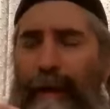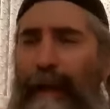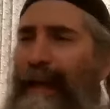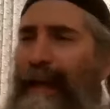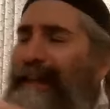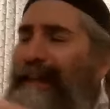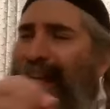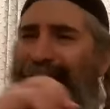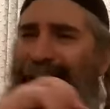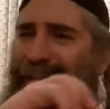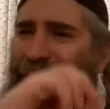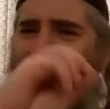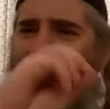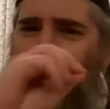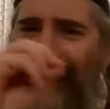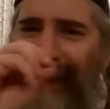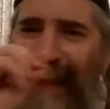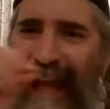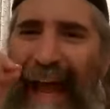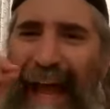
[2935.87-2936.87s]
And it
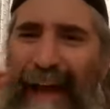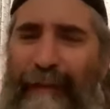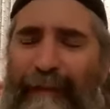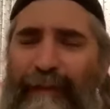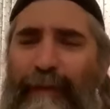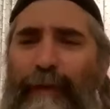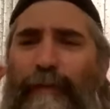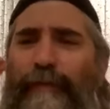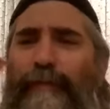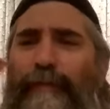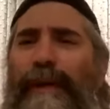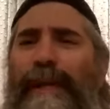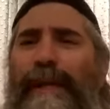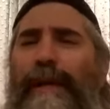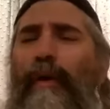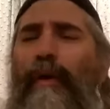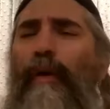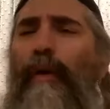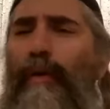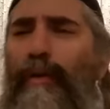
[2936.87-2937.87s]
doesn't have to
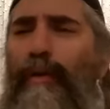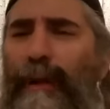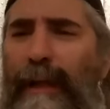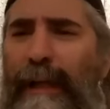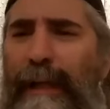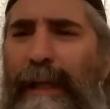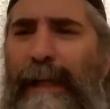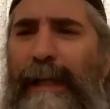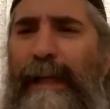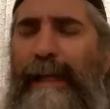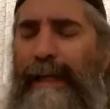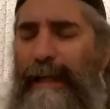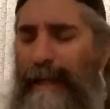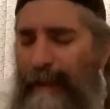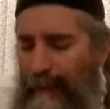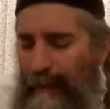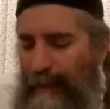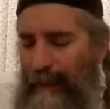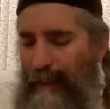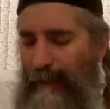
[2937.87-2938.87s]
be
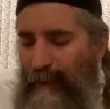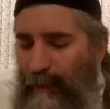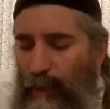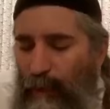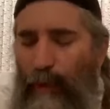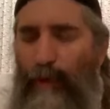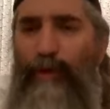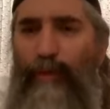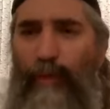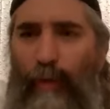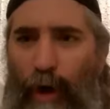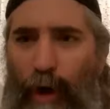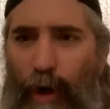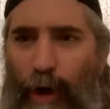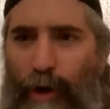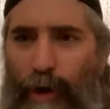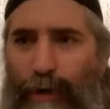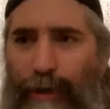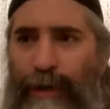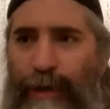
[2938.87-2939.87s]
only those
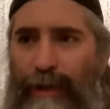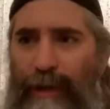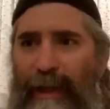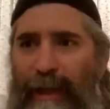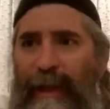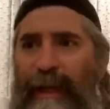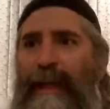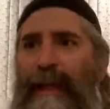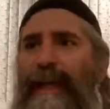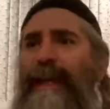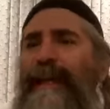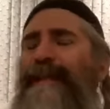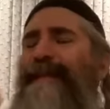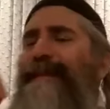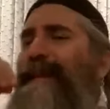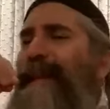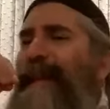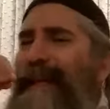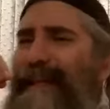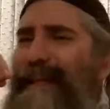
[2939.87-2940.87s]
words,
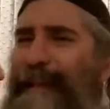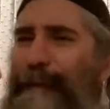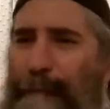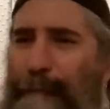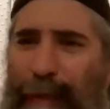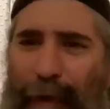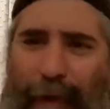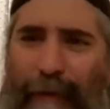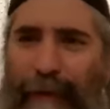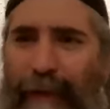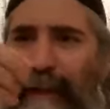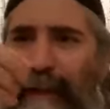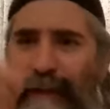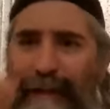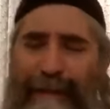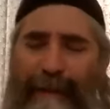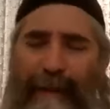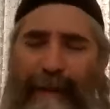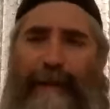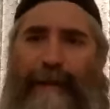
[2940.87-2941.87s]
it's
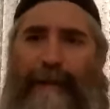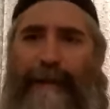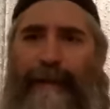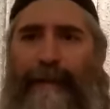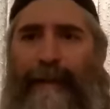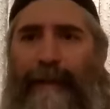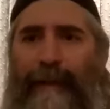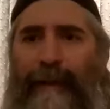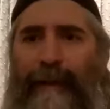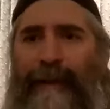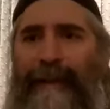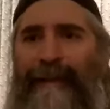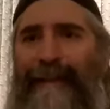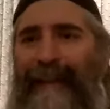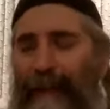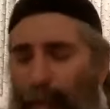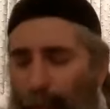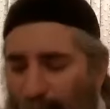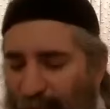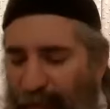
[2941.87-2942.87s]
experiences
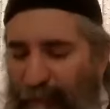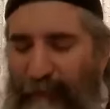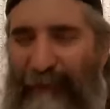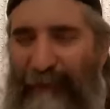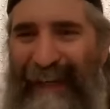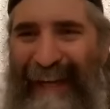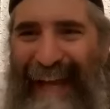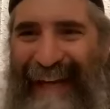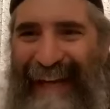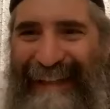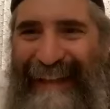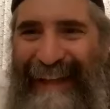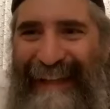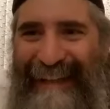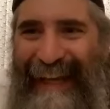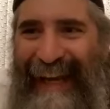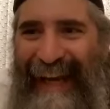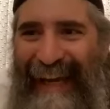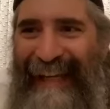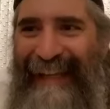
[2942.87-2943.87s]
that reflect the